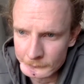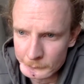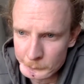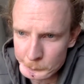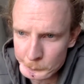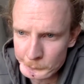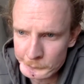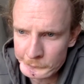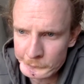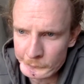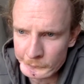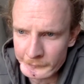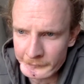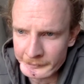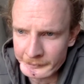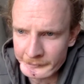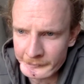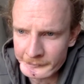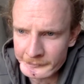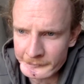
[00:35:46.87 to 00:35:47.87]
What's your
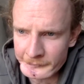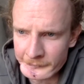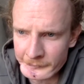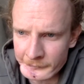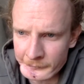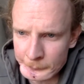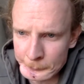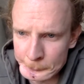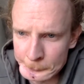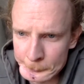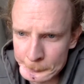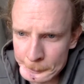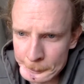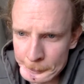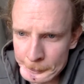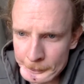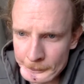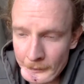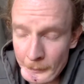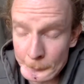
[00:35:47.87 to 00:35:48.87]
ethnicity?
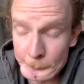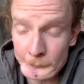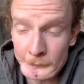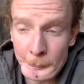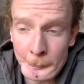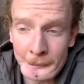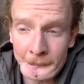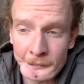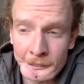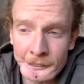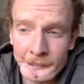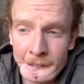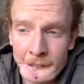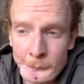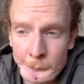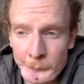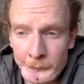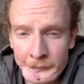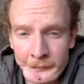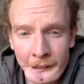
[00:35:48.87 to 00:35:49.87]
I'm gonna make a
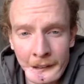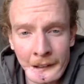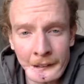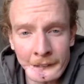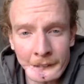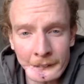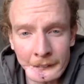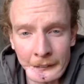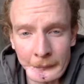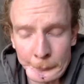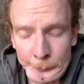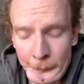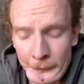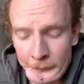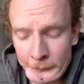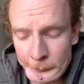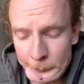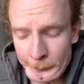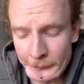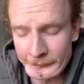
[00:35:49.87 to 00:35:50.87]
video on that. Like
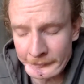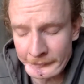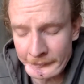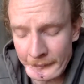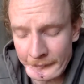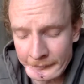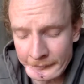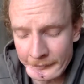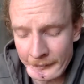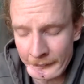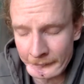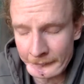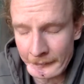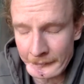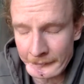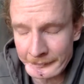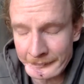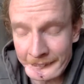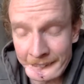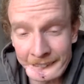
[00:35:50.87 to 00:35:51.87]
I
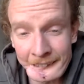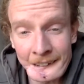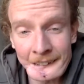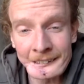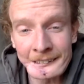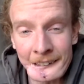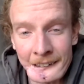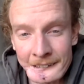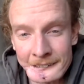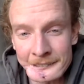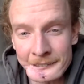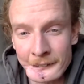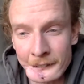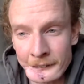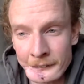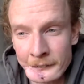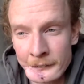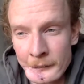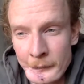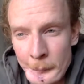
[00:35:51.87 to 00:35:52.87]
got a DNA test
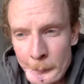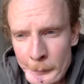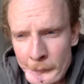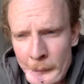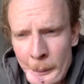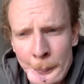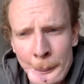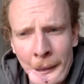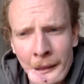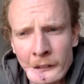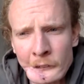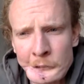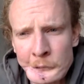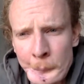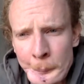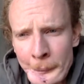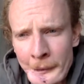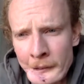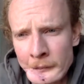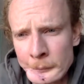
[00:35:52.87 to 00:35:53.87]
done, but I'm
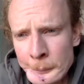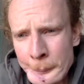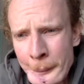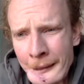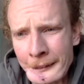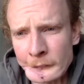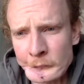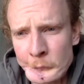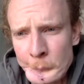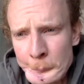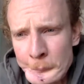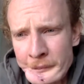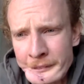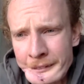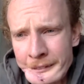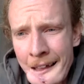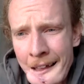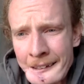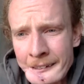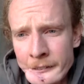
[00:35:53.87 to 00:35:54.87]
Belgian, man. Belgium,
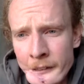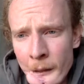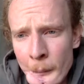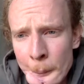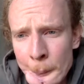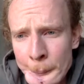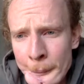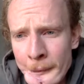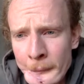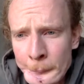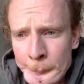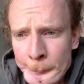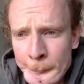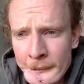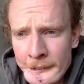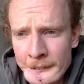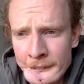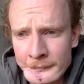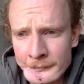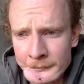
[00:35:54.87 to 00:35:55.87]
stand up, big
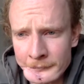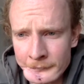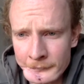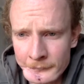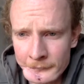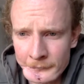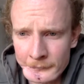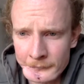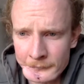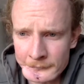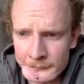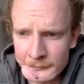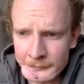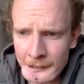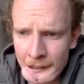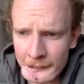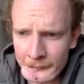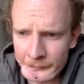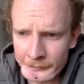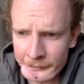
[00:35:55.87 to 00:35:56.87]
bees.
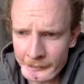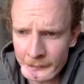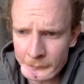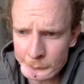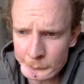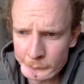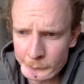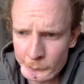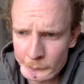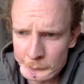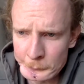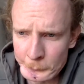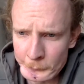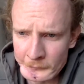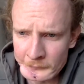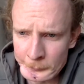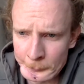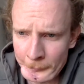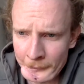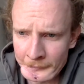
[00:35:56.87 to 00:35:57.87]
Snack. Thanks for those
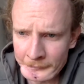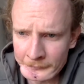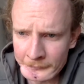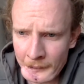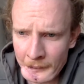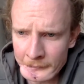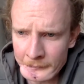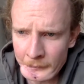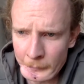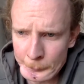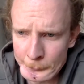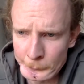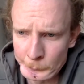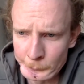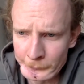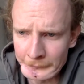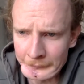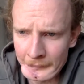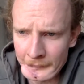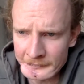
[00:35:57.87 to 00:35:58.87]
words, man. Kind of helped me
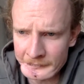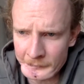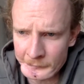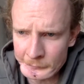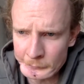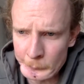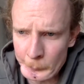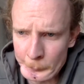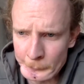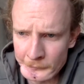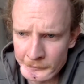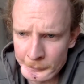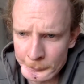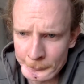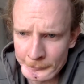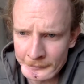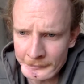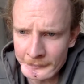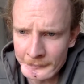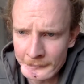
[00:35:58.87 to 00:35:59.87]
realize how stupid of
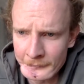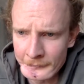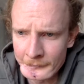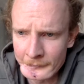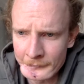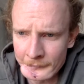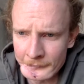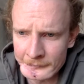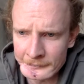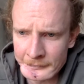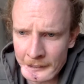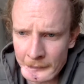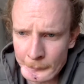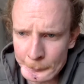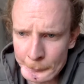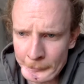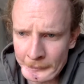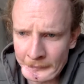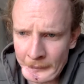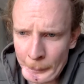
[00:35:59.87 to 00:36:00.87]
me is not
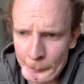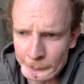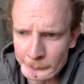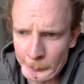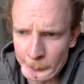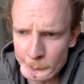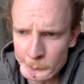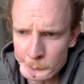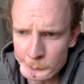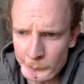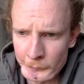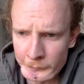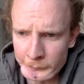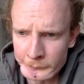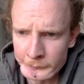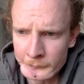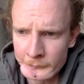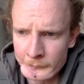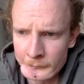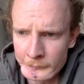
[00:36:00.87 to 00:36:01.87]
being able to move
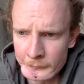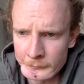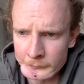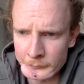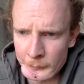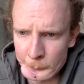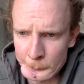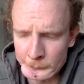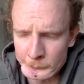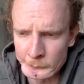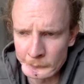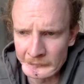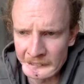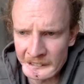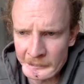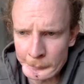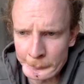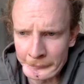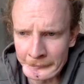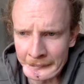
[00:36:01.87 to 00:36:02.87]
on someone who
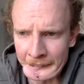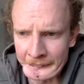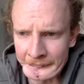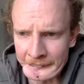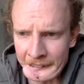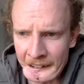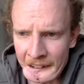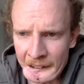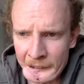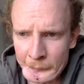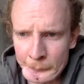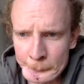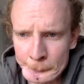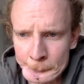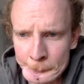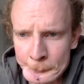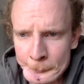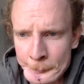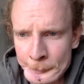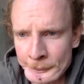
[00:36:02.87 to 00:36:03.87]
left me like that,
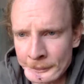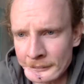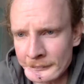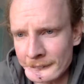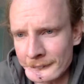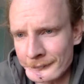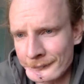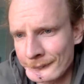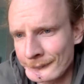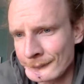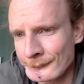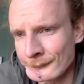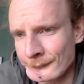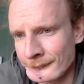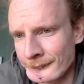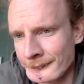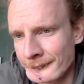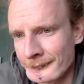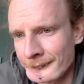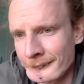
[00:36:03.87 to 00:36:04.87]

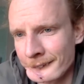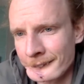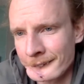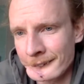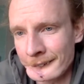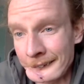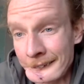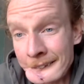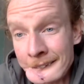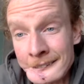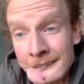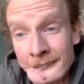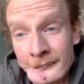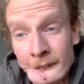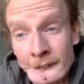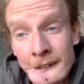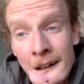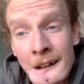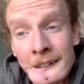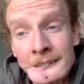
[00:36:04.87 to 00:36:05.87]
dude. Listen,
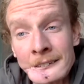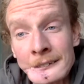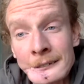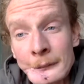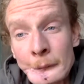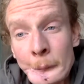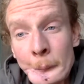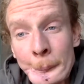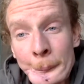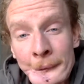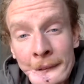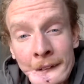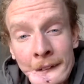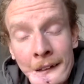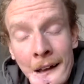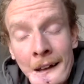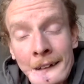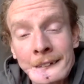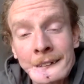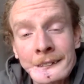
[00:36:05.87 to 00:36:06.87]
you're not stupid.
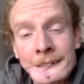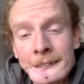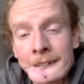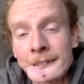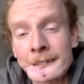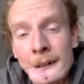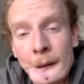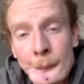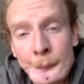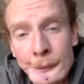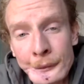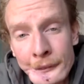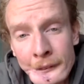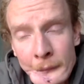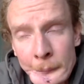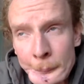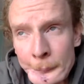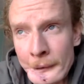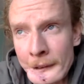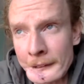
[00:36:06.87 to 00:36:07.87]
I did the same
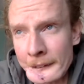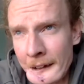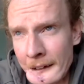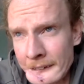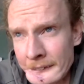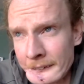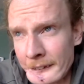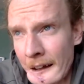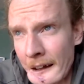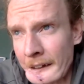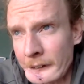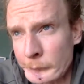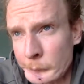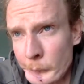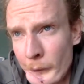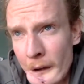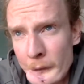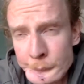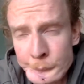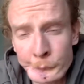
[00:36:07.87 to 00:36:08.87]
thing, man. I
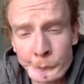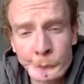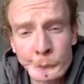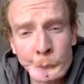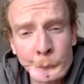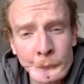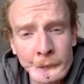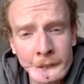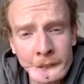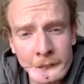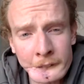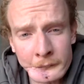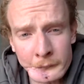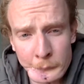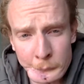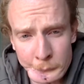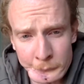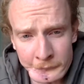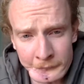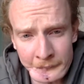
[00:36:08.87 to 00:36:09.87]
cried for 2 years
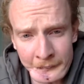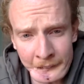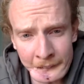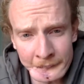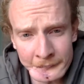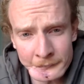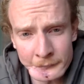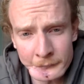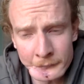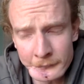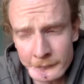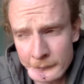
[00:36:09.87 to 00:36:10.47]
over an ex.